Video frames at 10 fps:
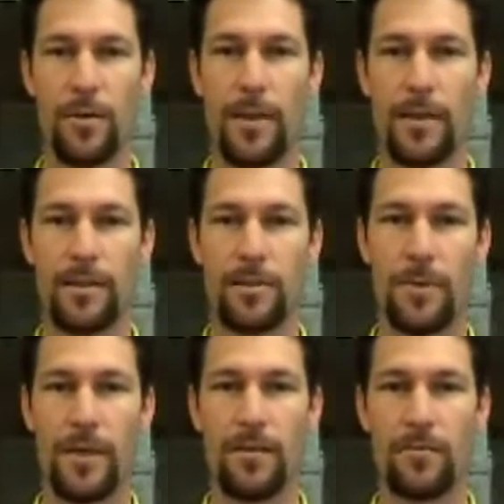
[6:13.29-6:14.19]
about the
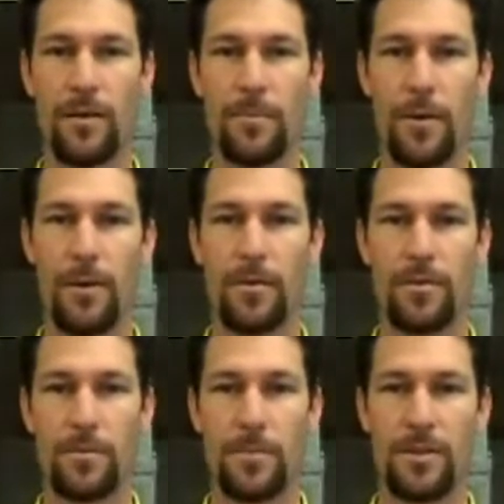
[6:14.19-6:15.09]
speed of the
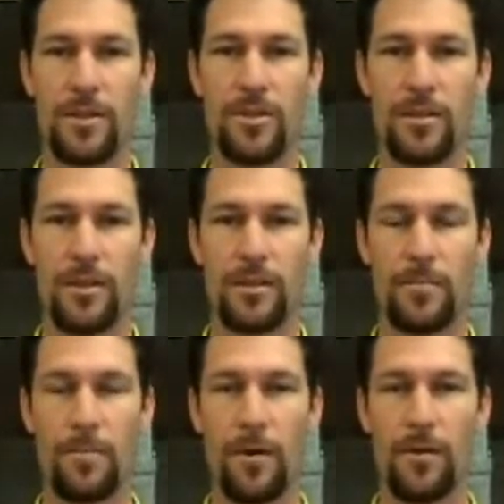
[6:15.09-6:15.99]
components, position of these
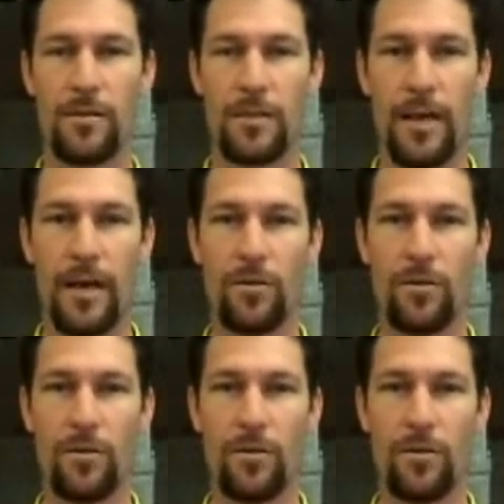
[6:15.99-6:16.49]
components,